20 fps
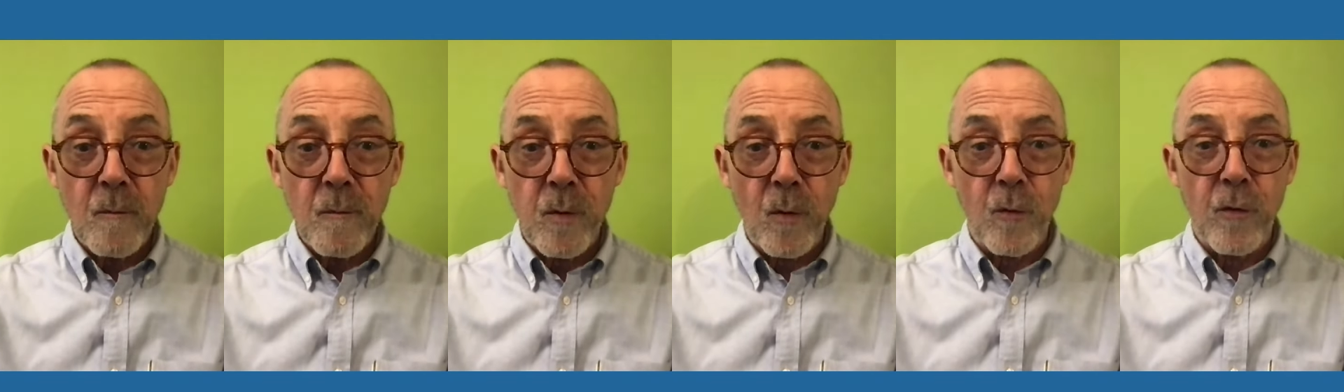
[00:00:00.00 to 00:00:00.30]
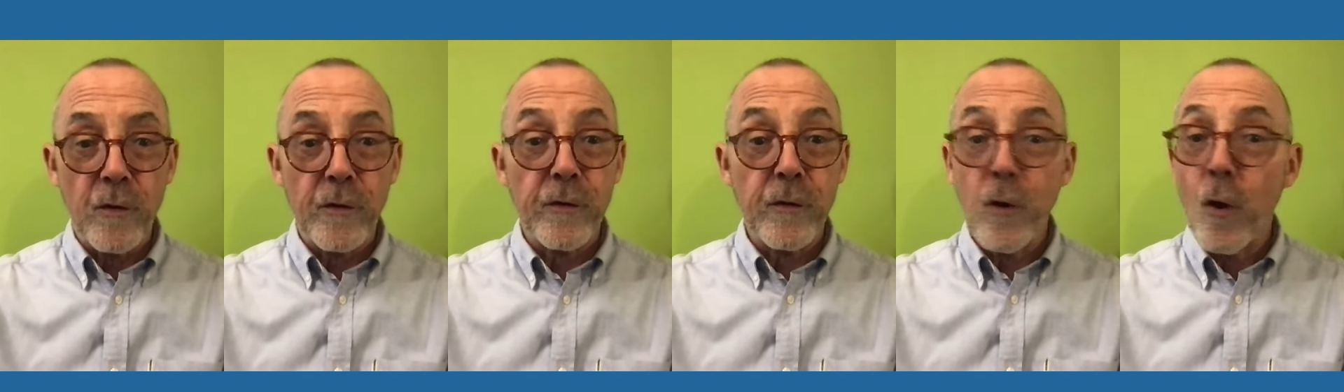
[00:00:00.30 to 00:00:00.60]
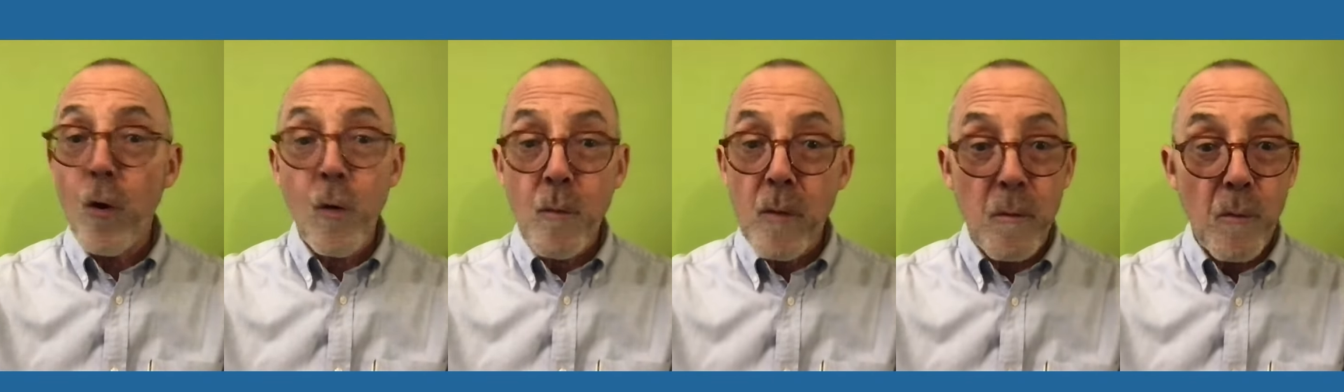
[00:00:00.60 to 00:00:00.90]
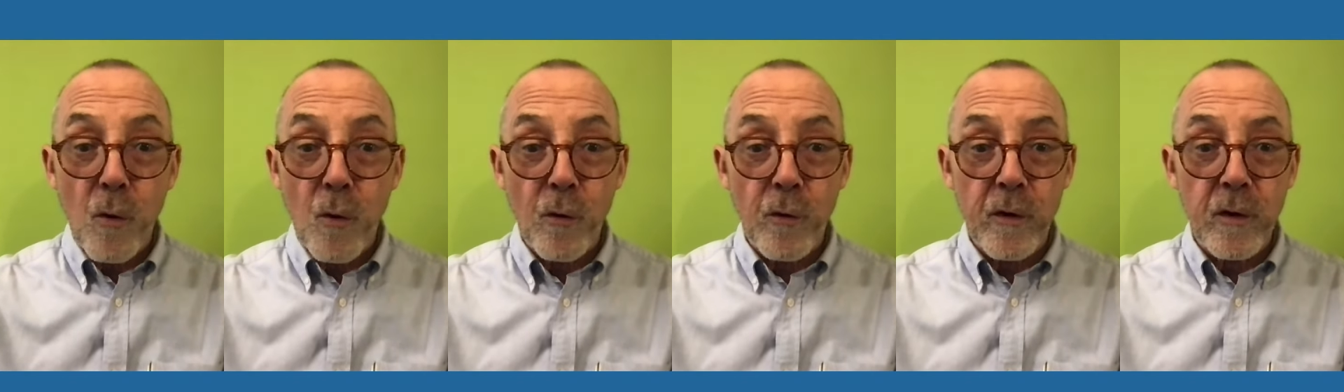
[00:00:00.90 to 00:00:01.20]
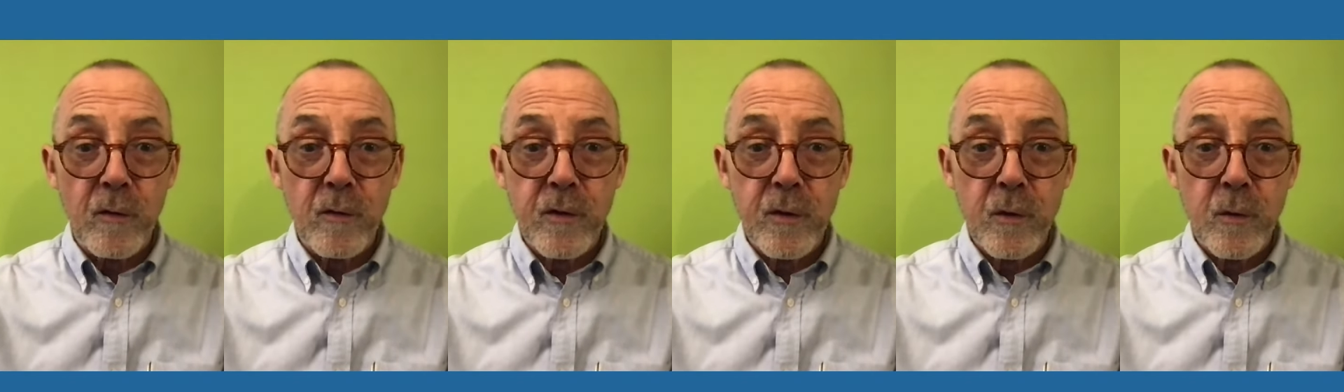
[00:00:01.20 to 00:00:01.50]
but there's no
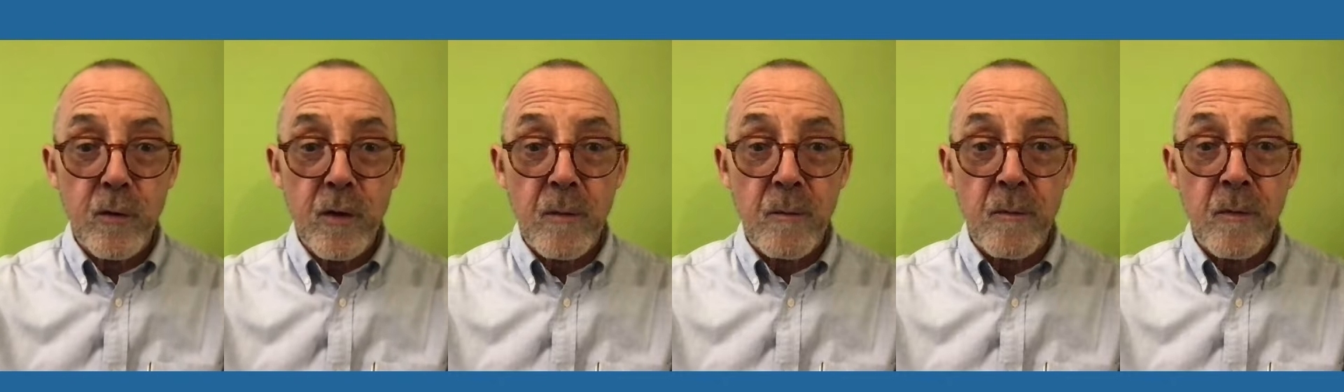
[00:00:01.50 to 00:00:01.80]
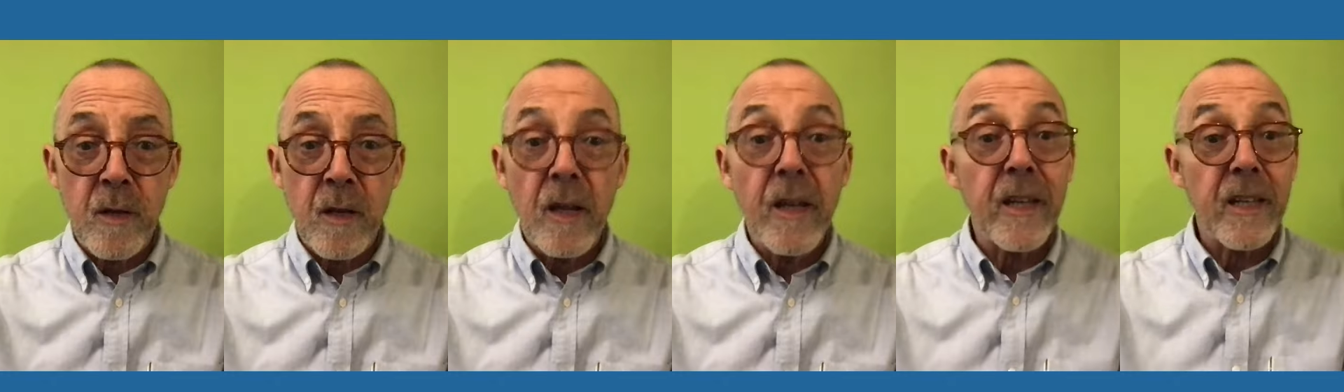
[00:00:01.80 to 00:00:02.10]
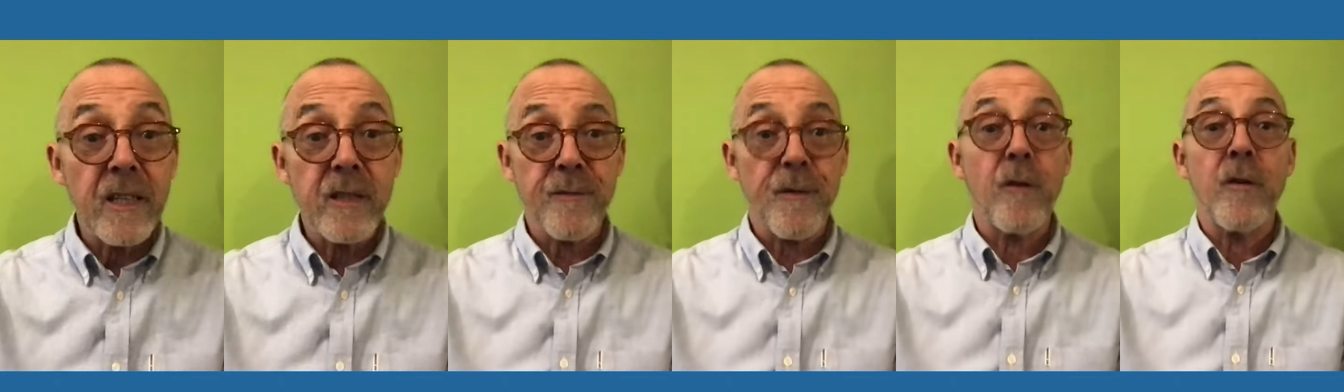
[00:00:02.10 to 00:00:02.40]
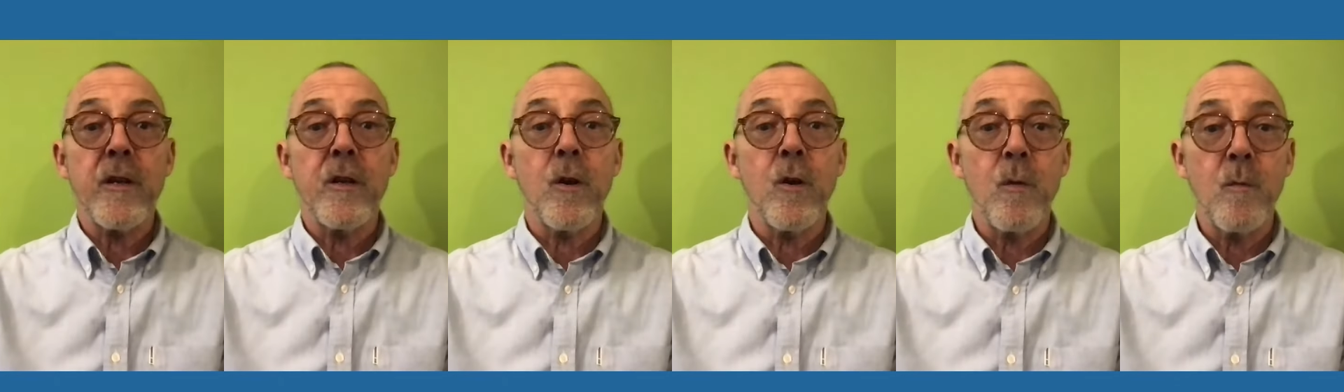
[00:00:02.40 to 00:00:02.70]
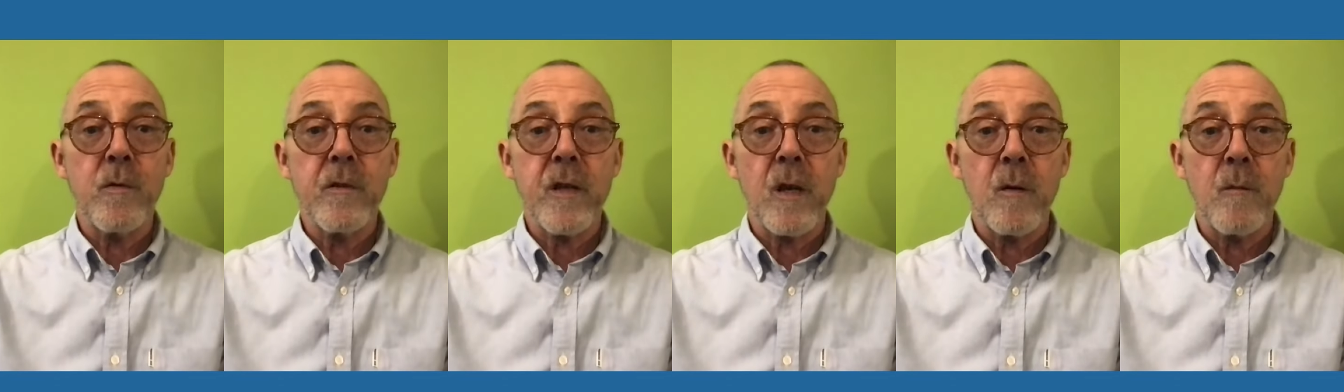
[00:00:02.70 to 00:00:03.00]
memorial to him in his very
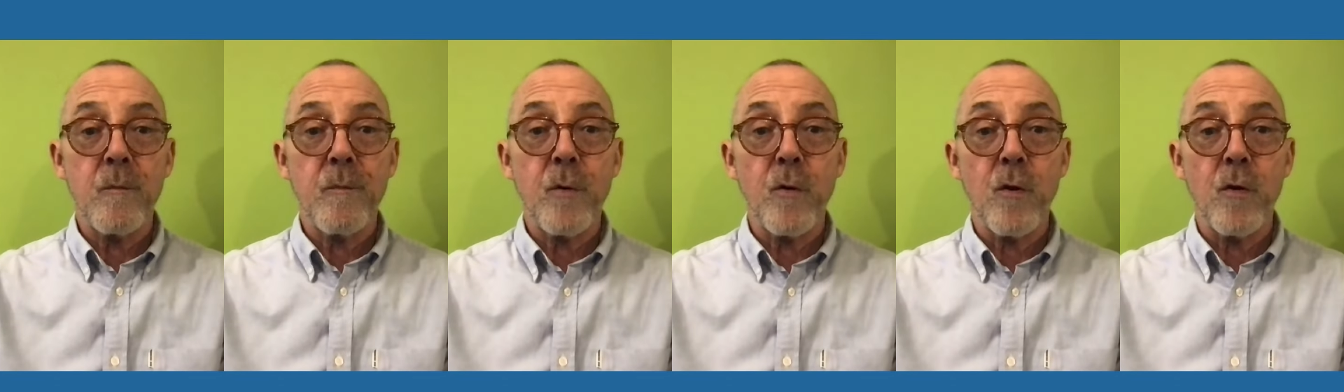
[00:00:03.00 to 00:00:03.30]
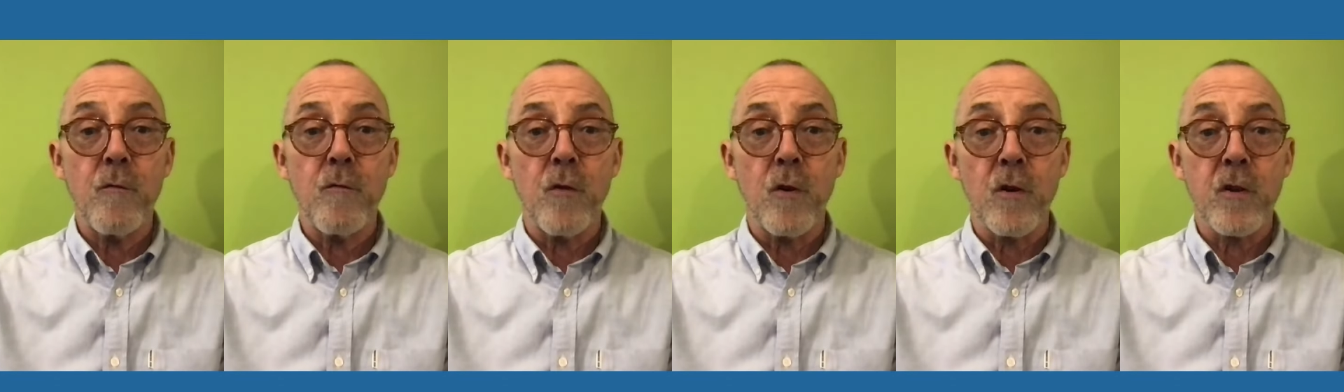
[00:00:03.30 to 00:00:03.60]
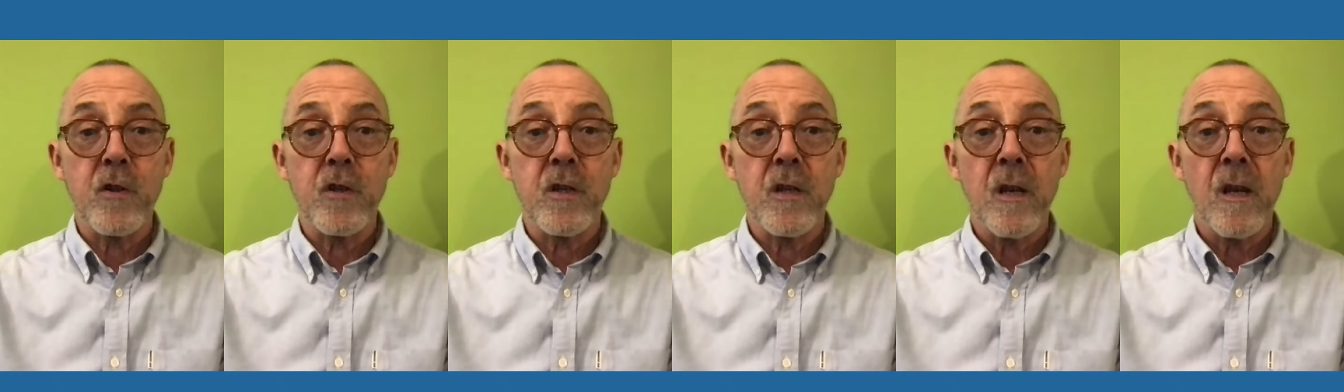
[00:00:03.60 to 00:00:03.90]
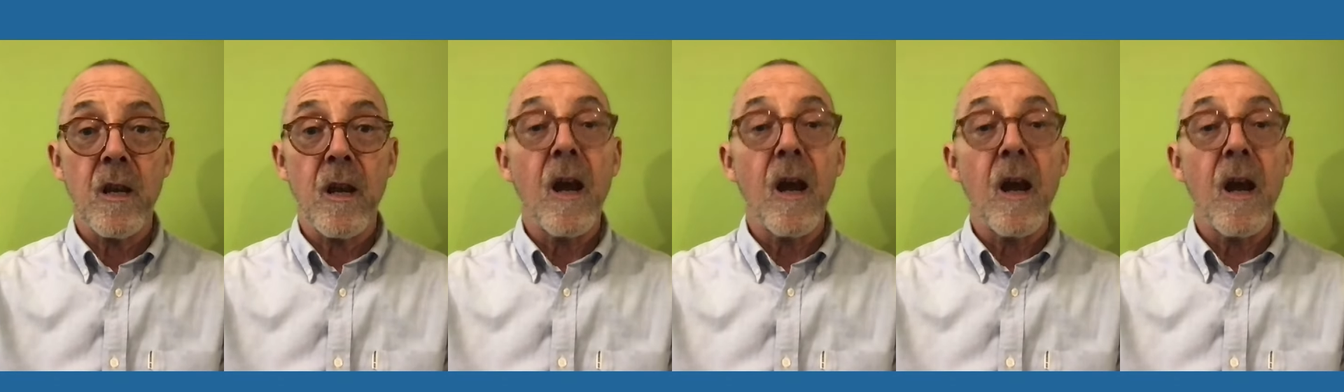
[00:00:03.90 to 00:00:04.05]
hometown, Portrush.